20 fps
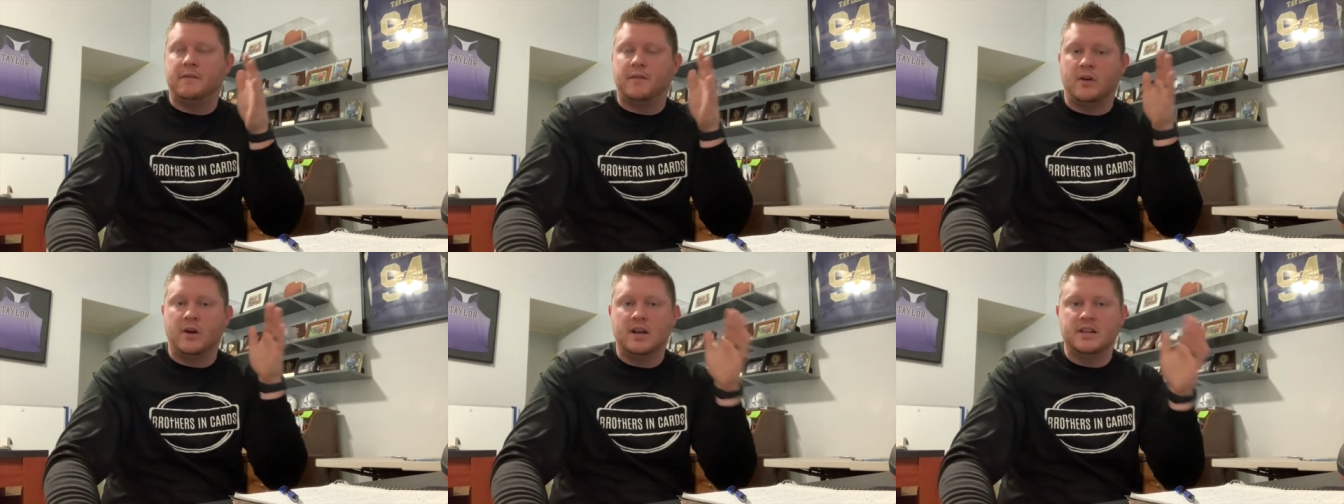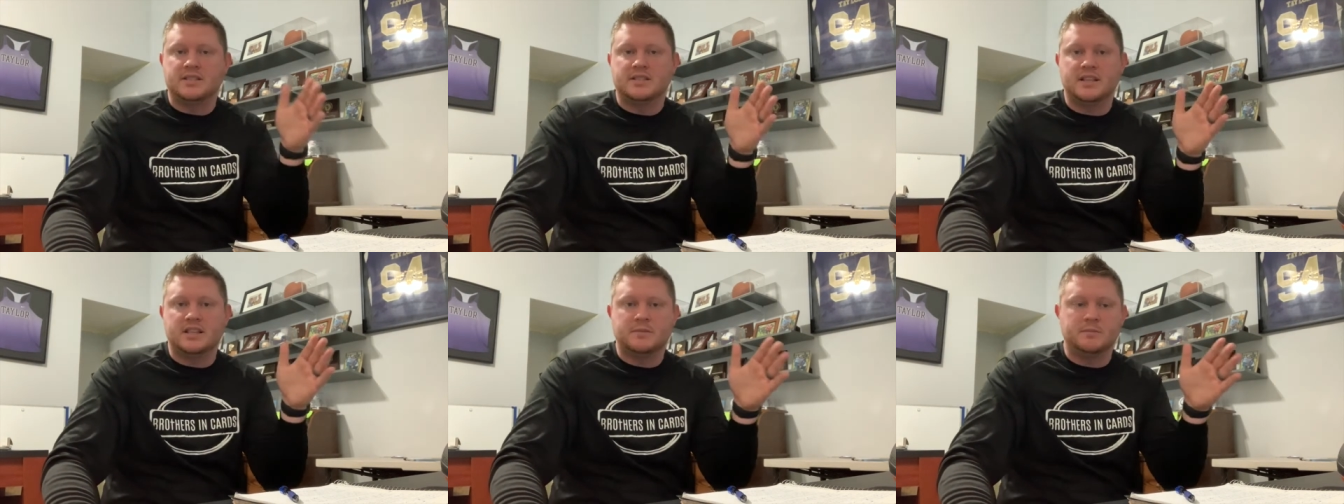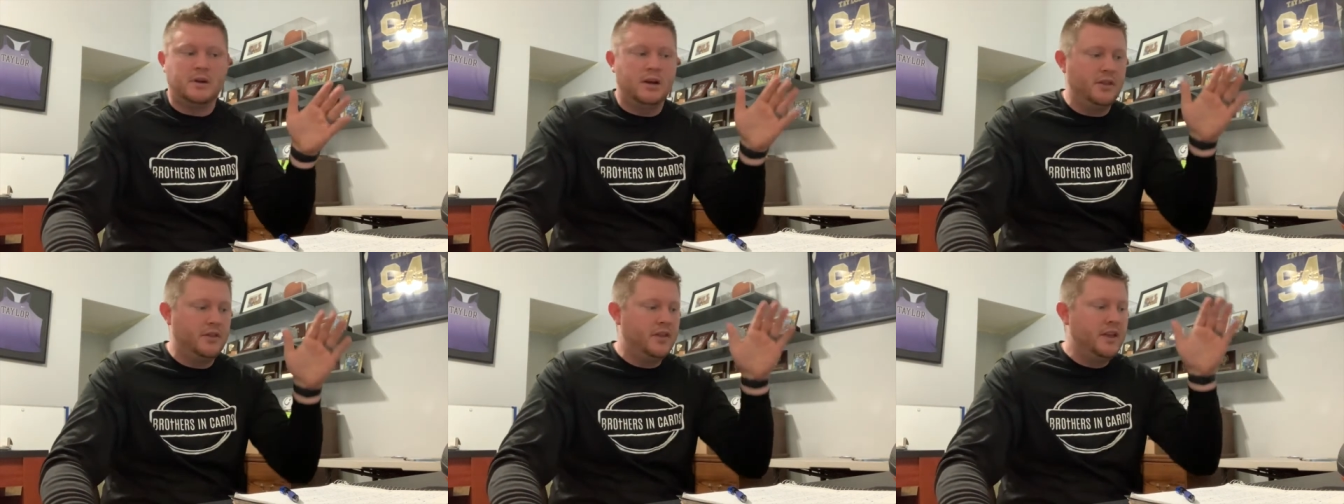for us this
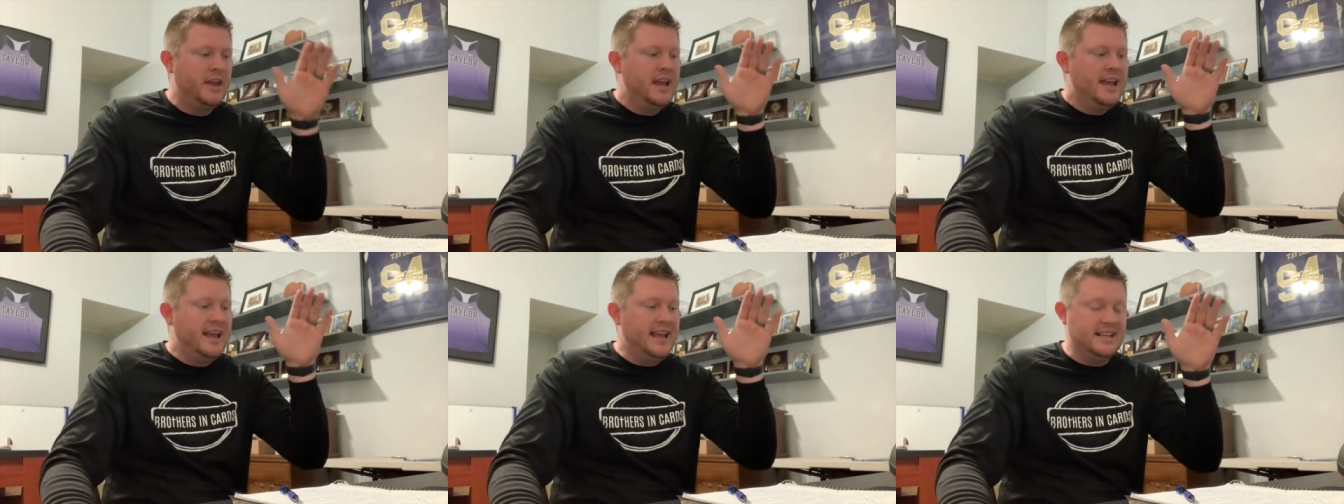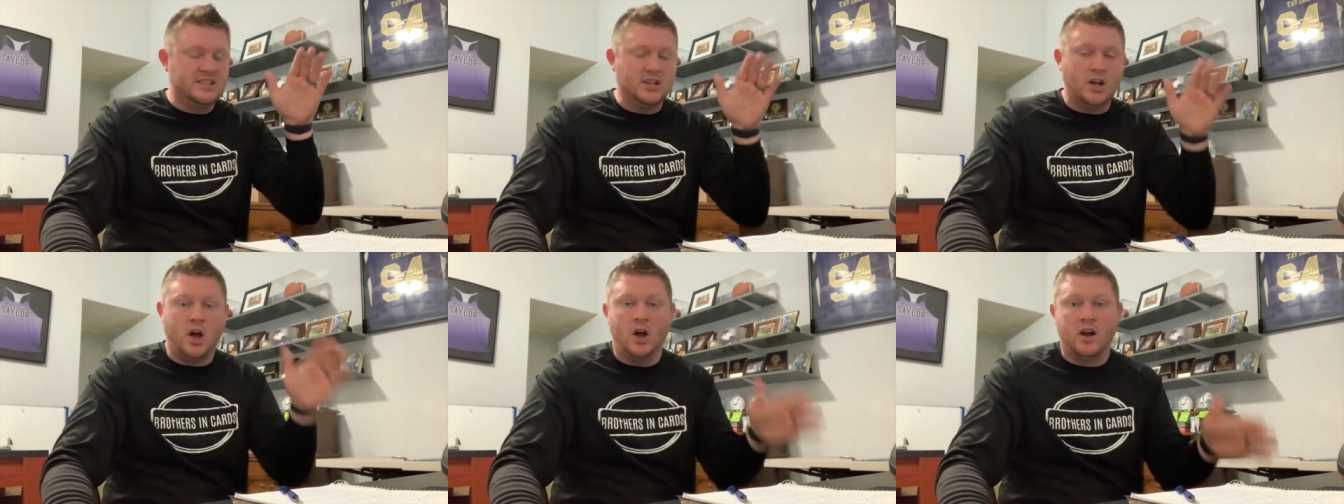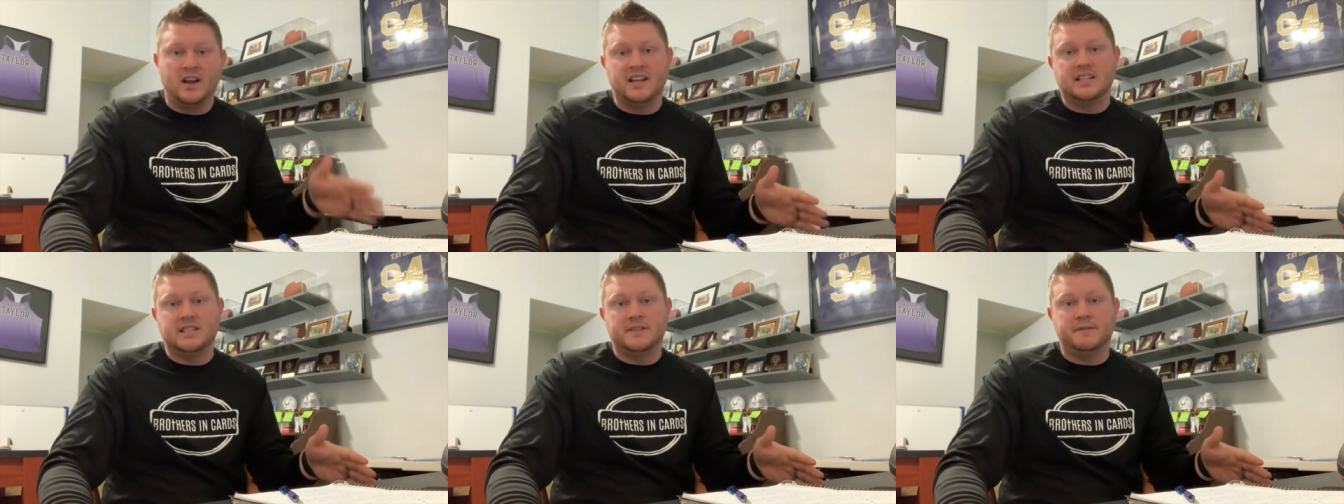month is
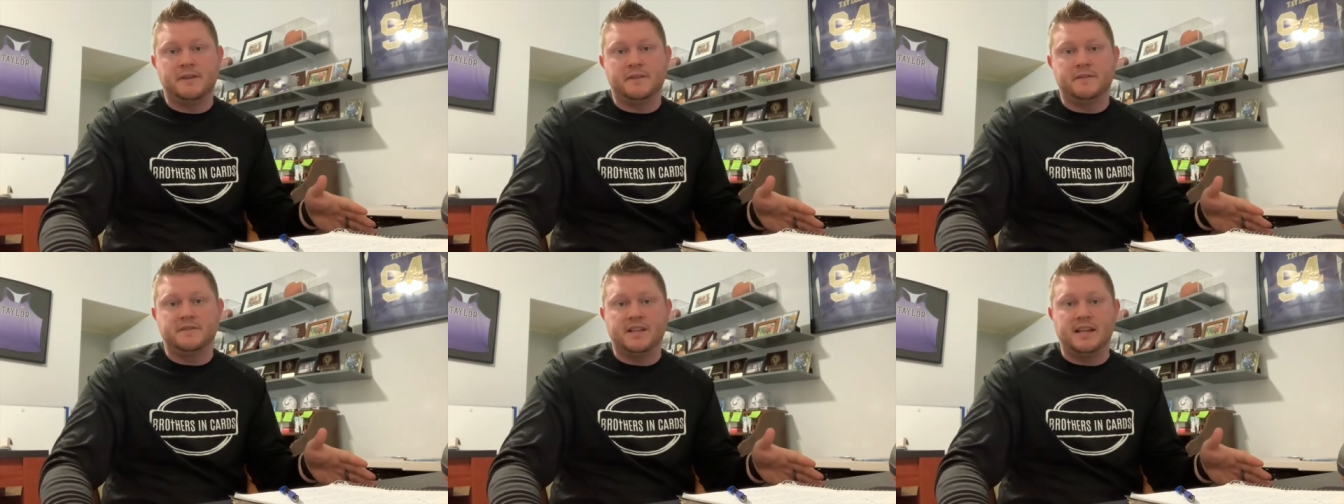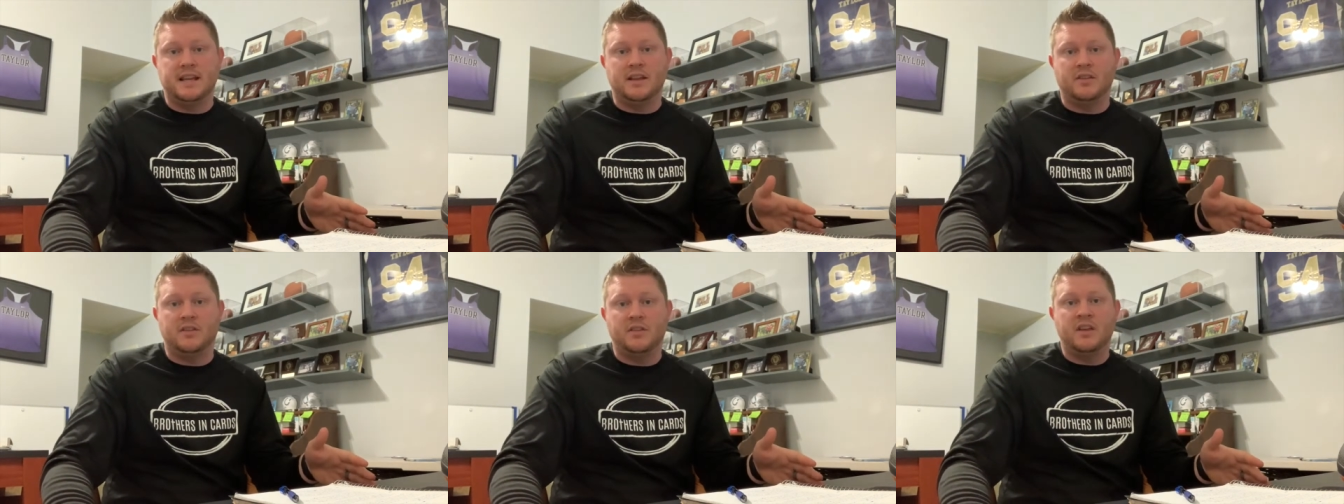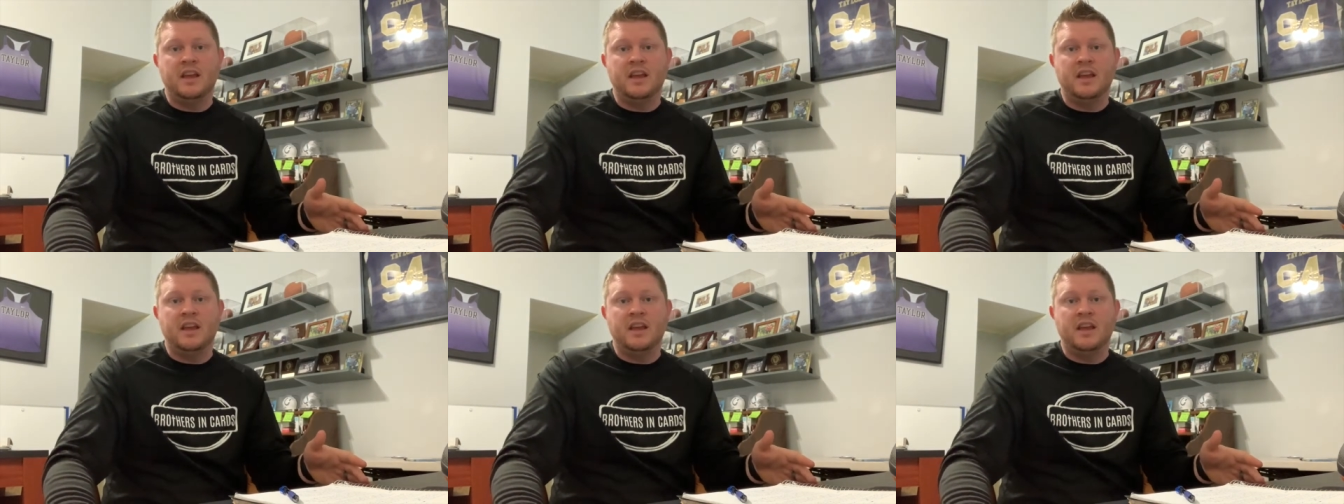August 15th.